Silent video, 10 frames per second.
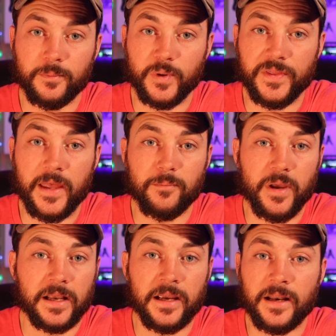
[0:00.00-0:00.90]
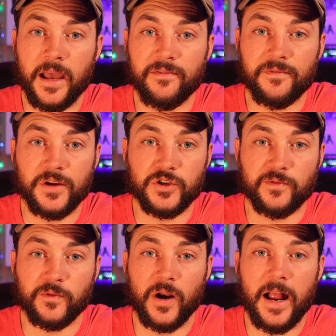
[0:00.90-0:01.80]
But then Becca and I
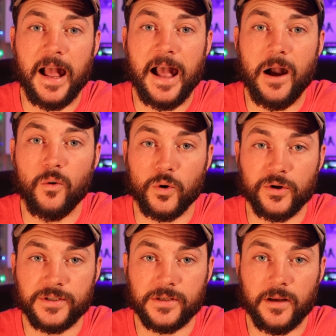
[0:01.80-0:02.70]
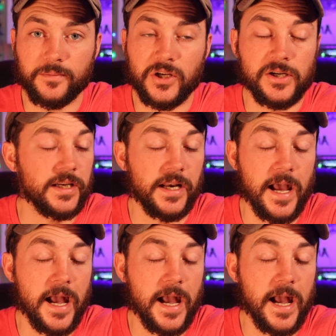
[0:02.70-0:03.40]
fished for hours. I'm talking